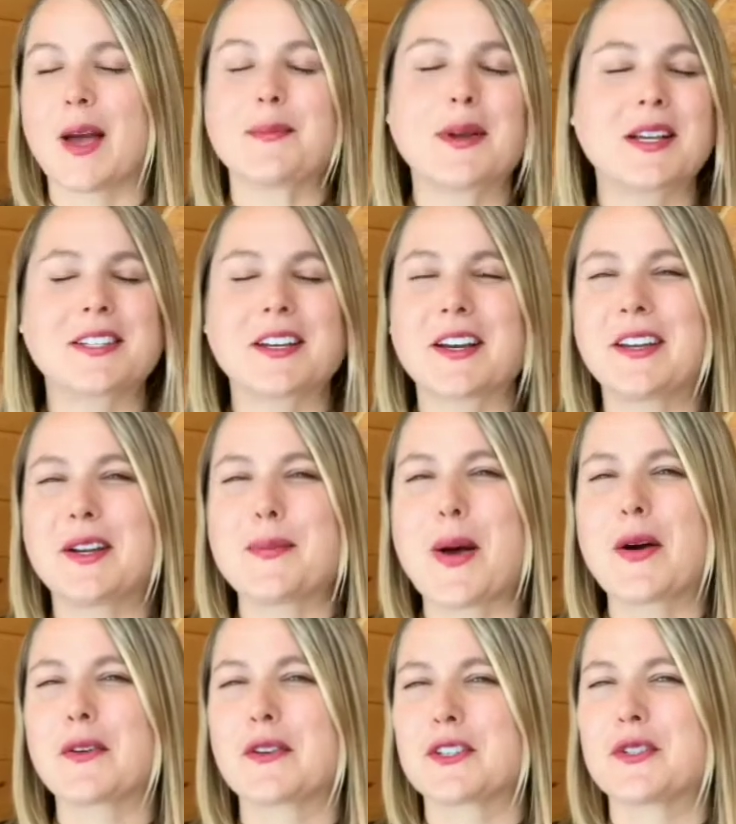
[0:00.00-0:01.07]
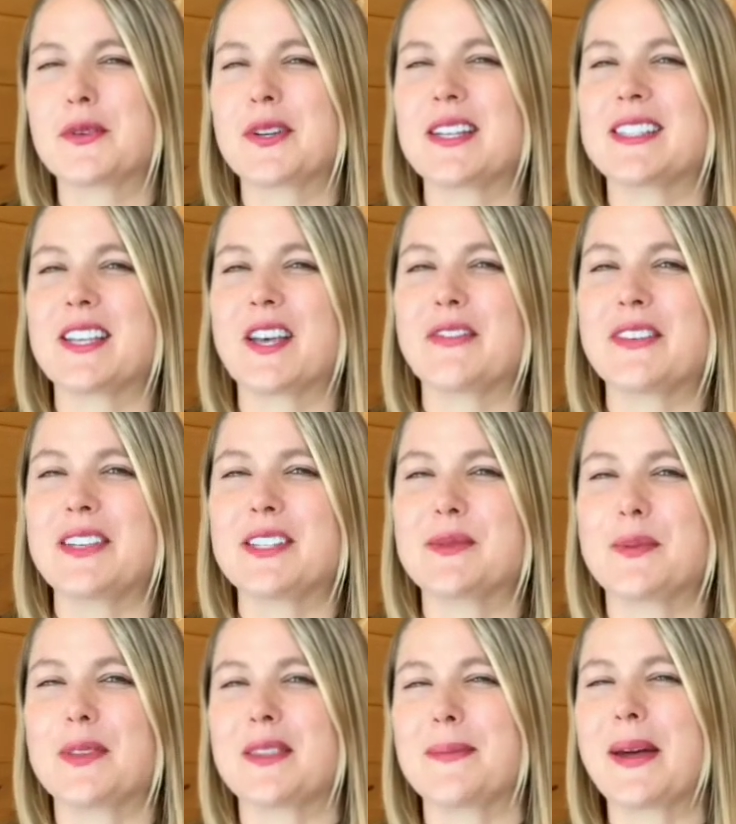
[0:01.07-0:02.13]
I'm not talking about gratuitous selfies
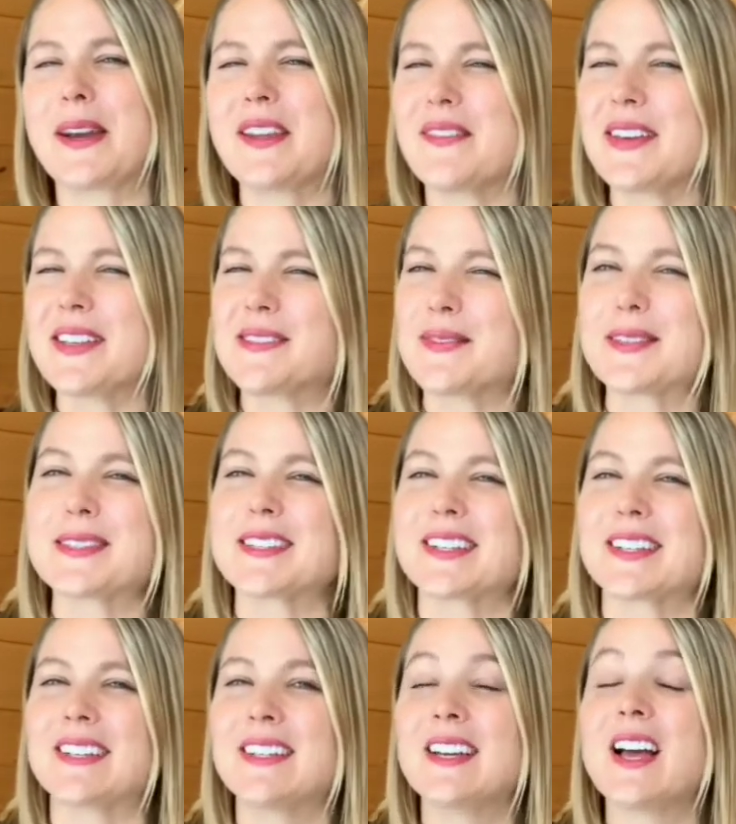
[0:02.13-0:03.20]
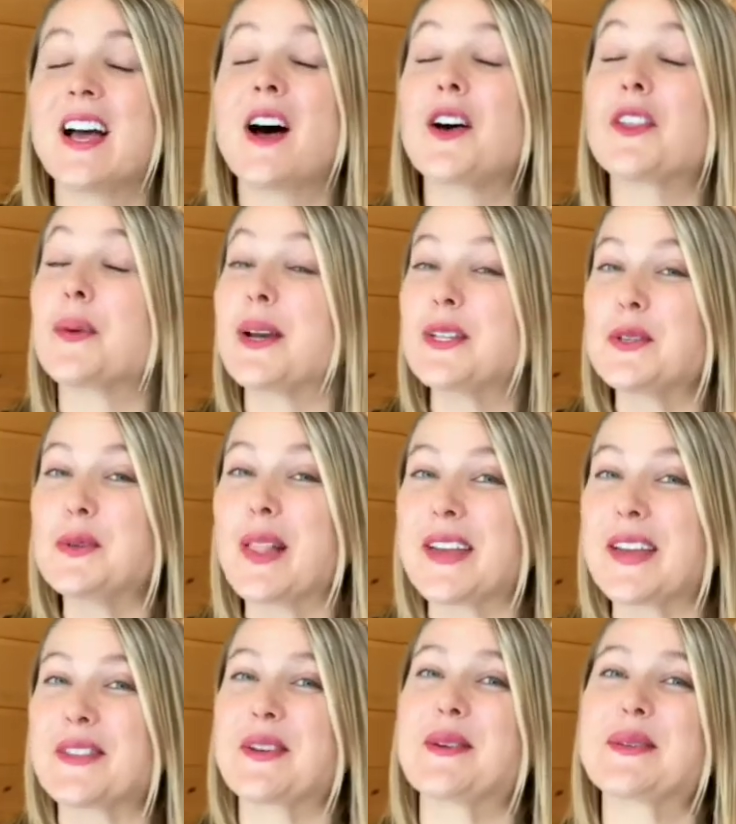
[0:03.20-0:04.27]
with the bunny face filter, although I do
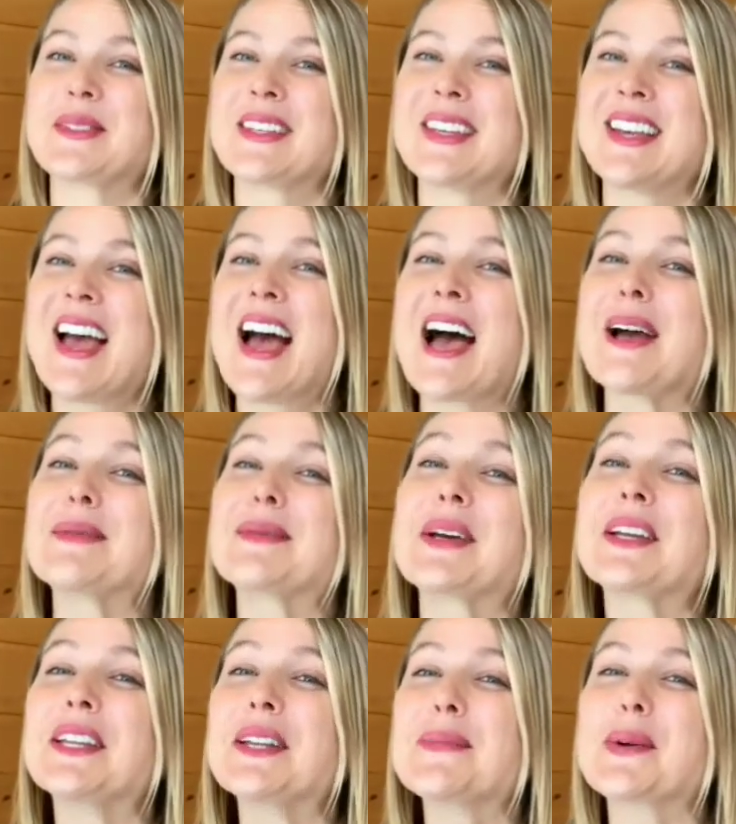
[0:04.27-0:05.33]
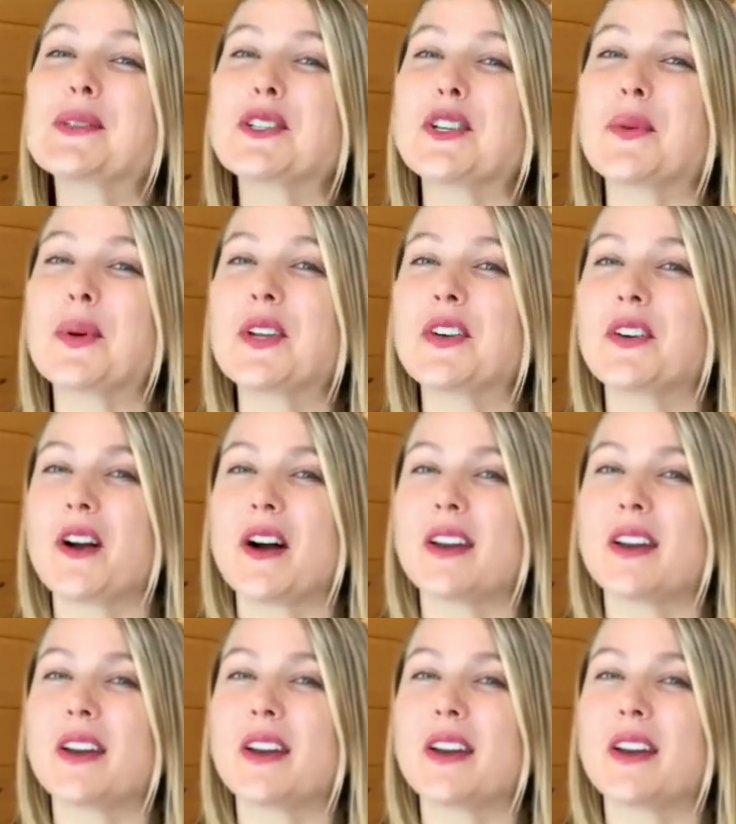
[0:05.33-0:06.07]
like those. I'm talking about showing your